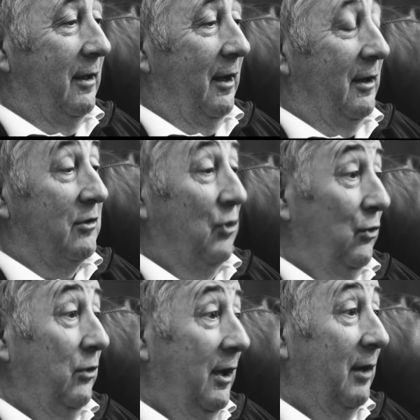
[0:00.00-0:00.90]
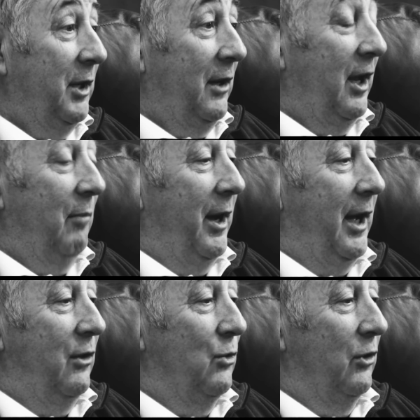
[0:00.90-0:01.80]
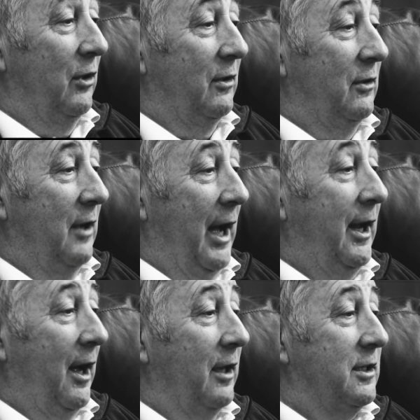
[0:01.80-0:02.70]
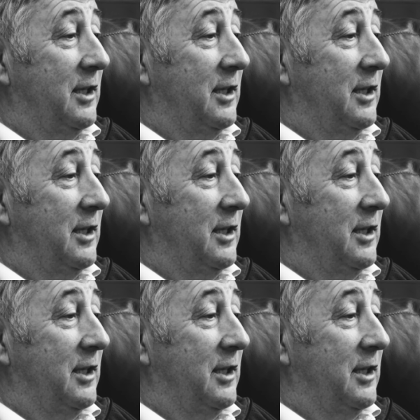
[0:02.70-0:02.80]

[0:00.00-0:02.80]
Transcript: That's good. That would be great. But I can't